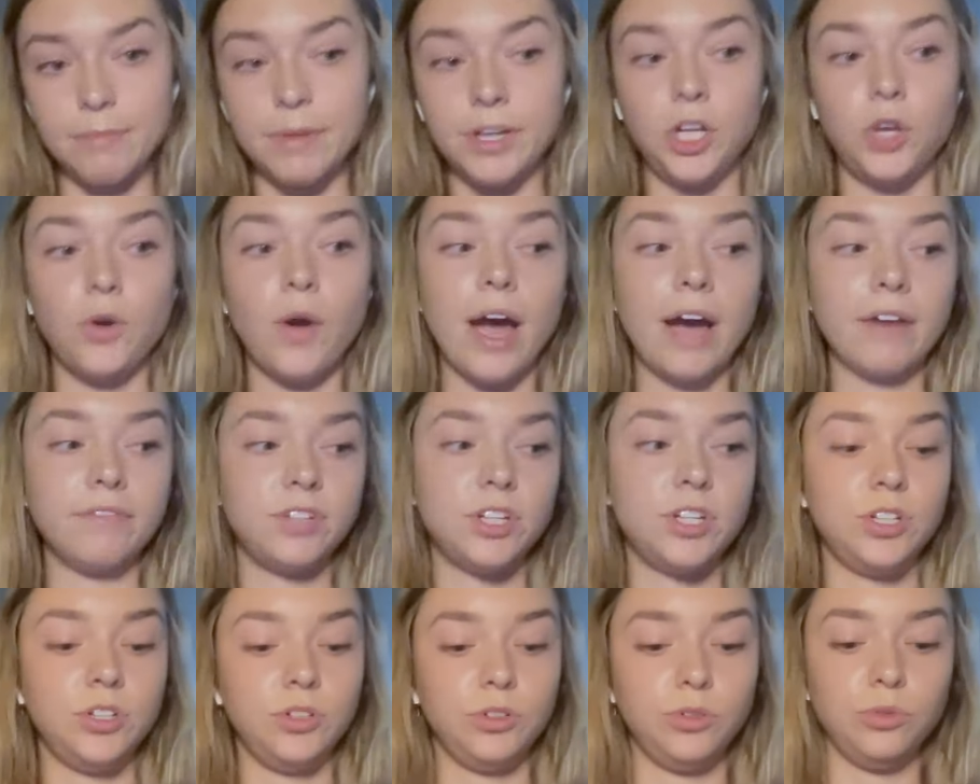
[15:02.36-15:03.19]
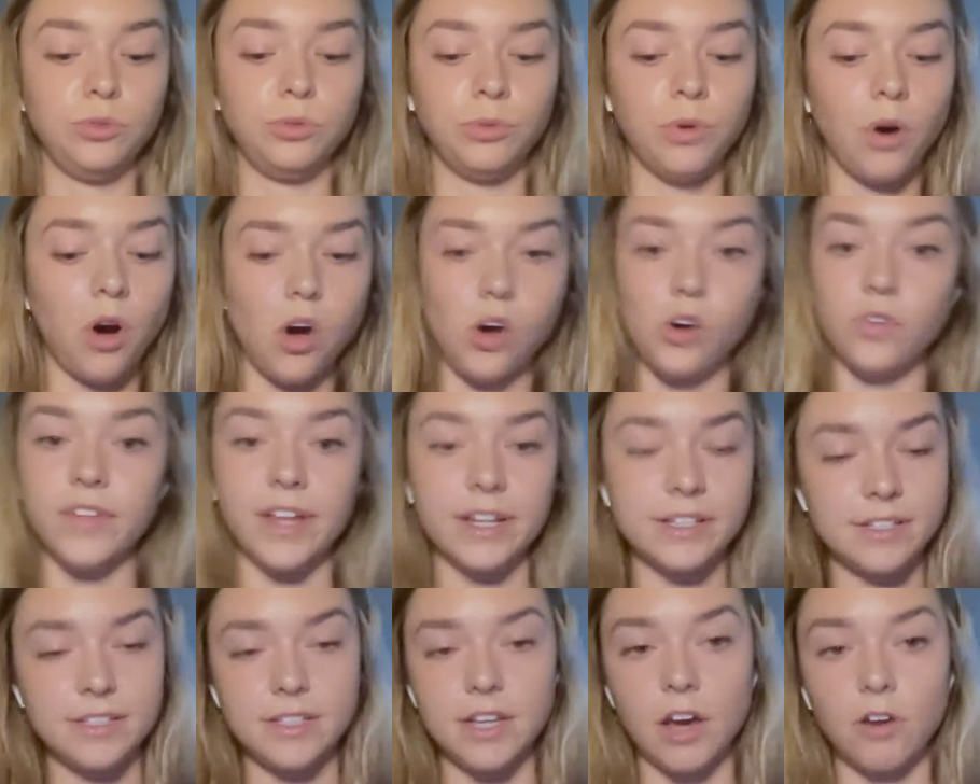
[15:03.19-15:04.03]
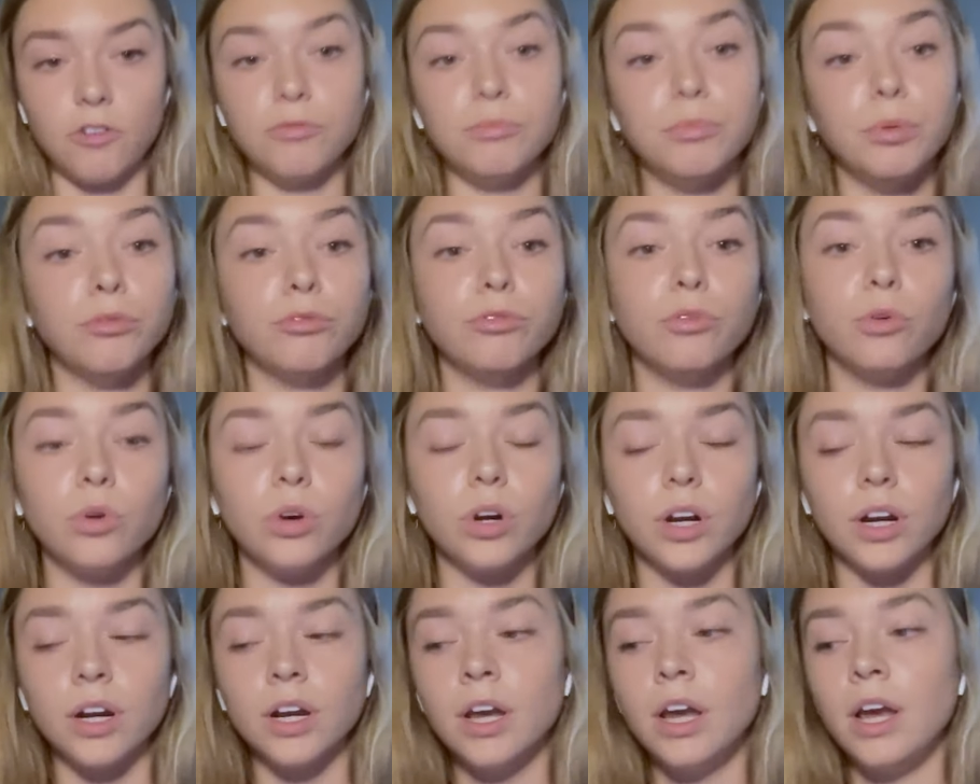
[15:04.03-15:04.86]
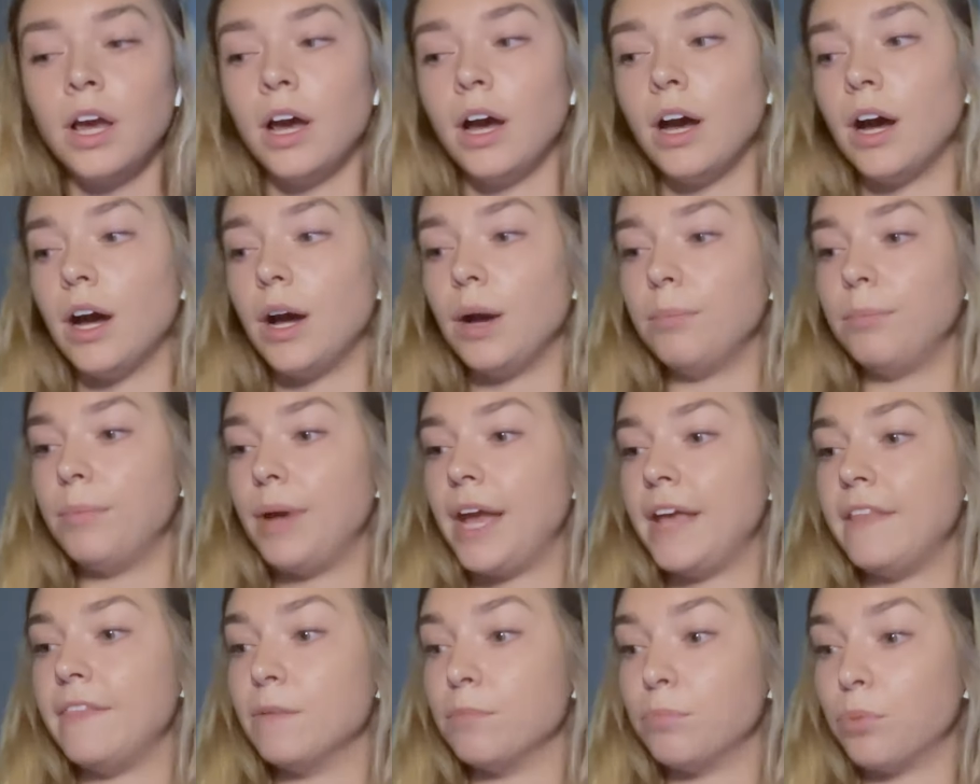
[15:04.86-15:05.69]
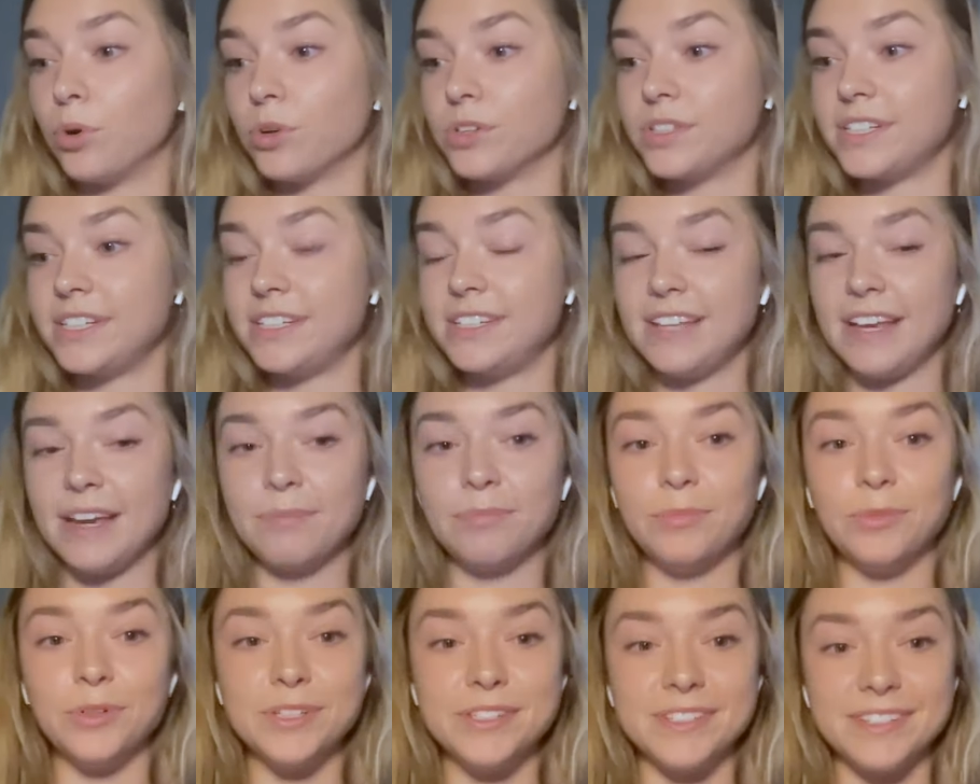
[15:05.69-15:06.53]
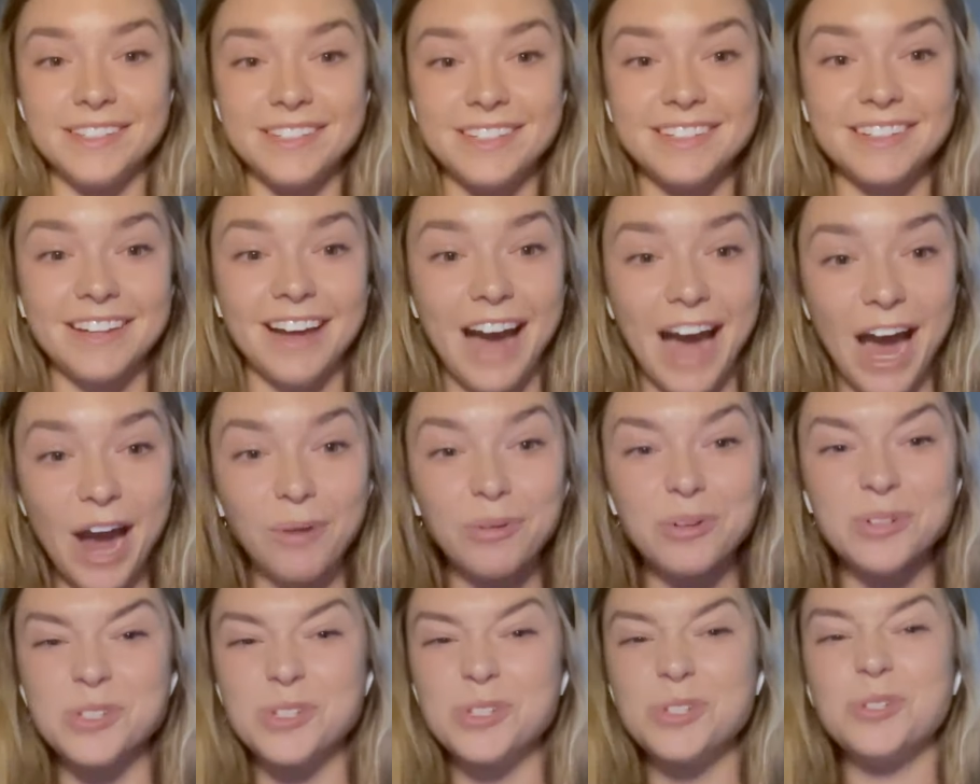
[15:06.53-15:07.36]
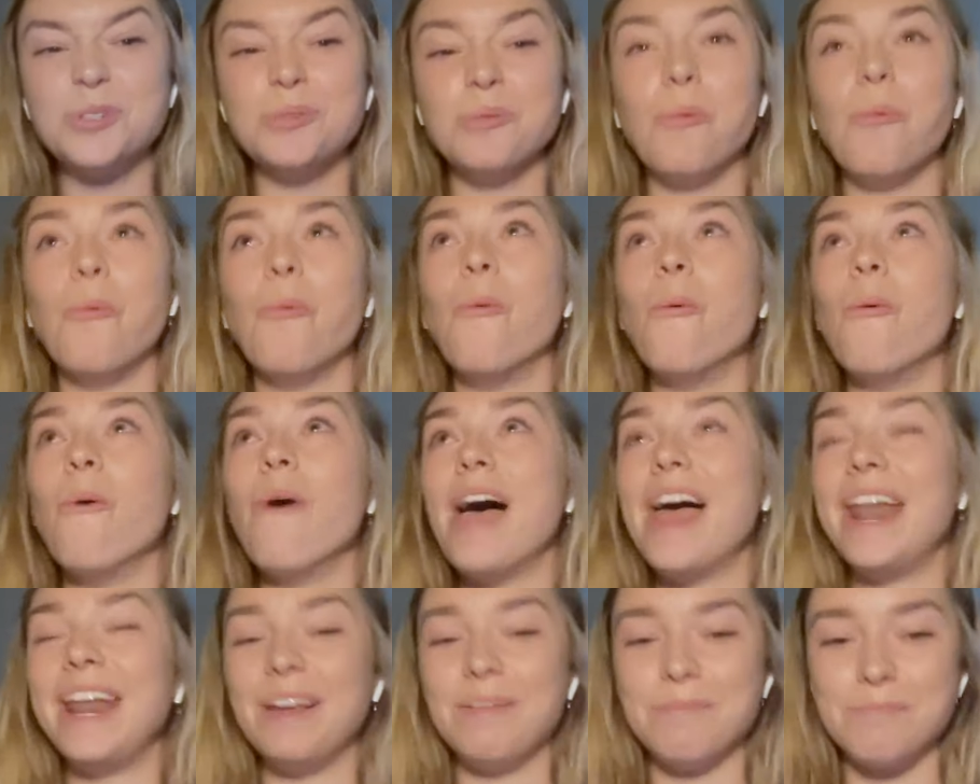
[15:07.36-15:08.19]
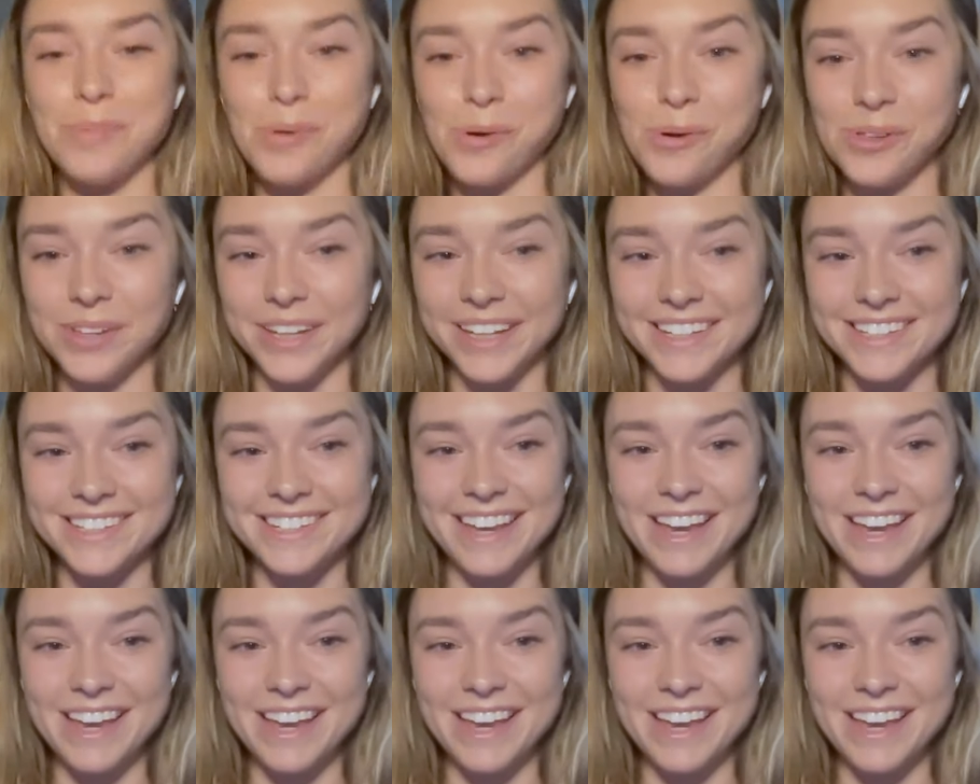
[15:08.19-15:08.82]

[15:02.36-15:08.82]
and you have to do all that stuff before. Um, and the boards exam was, I was sweating bullets.